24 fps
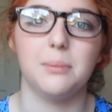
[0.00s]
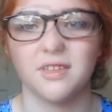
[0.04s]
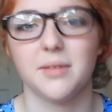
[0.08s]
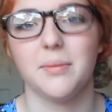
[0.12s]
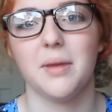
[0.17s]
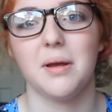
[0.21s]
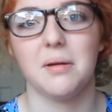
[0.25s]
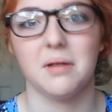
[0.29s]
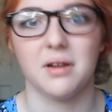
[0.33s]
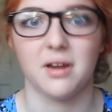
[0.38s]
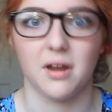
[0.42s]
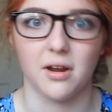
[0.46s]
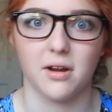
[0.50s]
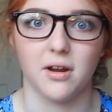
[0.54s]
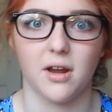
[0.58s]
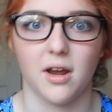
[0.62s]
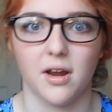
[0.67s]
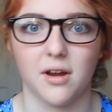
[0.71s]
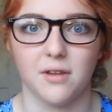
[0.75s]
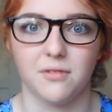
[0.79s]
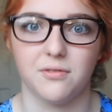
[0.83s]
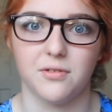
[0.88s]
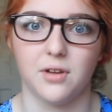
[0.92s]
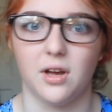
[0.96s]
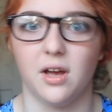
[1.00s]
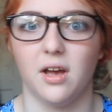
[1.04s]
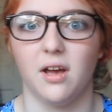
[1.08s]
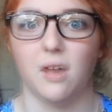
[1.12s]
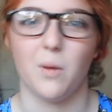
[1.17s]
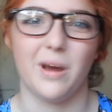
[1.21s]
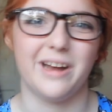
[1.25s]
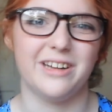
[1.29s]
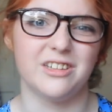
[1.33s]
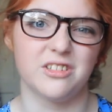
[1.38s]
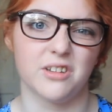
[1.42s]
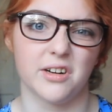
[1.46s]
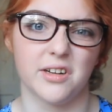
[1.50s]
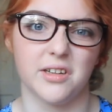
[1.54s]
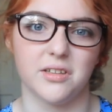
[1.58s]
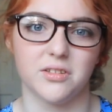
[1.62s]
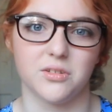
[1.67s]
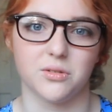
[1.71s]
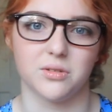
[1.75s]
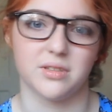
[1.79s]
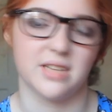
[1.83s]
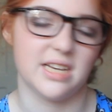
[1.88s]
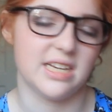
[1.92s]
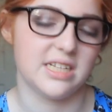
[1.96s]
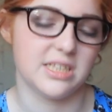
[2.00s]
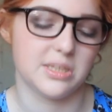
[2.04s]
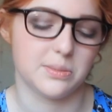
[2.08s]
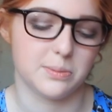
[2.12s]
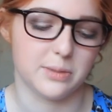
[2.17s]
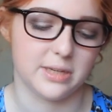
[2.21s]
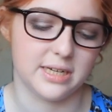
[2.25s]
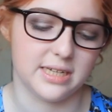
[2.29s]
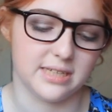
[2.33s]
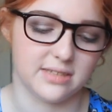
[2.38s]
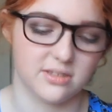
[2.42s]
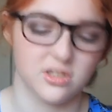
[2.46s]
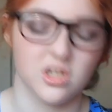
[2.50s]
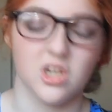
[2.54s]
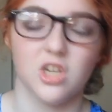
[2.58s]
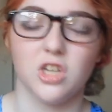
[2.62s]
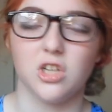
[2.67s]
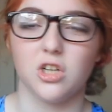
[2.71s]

So maybe don't go for Waitrose or Sainsbury's,